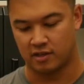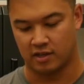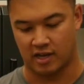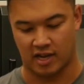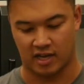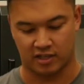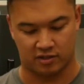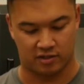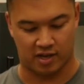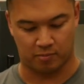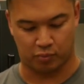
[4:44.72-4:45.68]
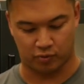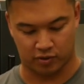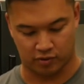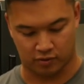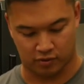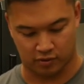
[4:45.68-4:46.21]
to then put
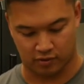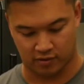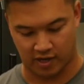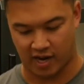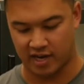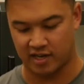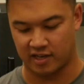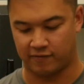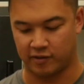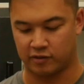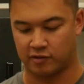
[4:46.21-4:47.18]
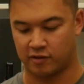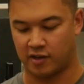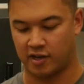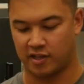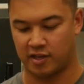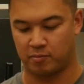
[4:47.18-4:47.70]
your ND filter
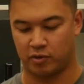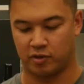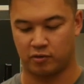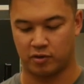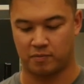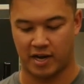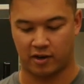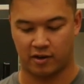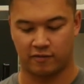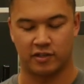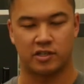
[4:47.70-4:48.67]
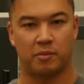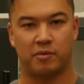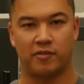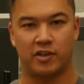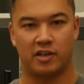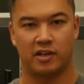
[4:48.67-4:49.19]
on and then put the hood back over the top
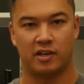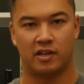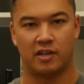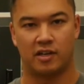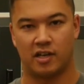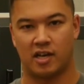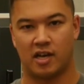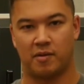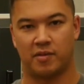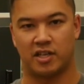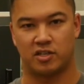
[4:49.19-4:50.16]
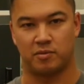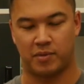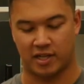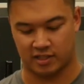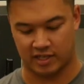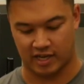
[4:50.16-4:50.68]
of it, and that should
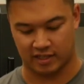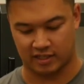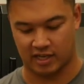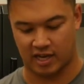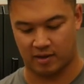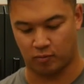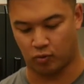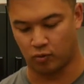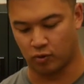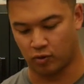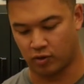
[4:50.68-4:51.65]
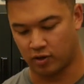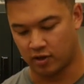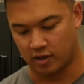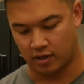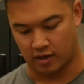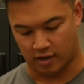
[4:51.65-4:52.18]
balance out the same. Or
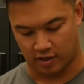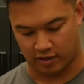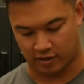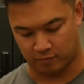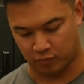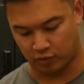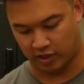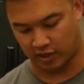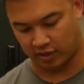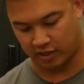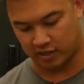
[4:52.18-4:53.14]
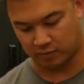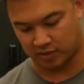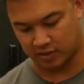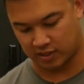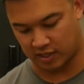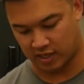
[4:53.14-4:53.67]
I think looking at these
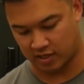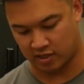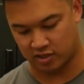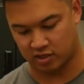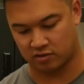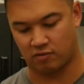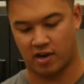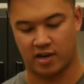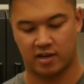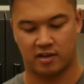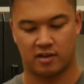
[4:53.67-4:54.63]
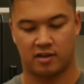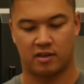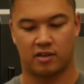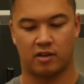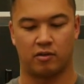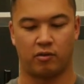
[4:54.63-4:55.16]
ones here, you could just run
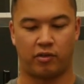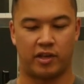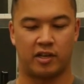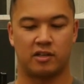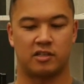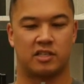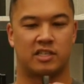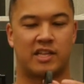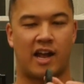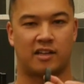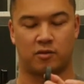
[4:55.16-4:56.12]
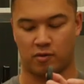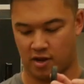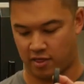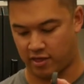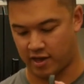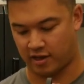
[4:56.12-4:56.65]
the whole thing because it's stacked quite
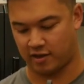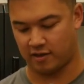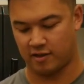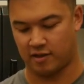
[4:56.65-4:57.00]
thick.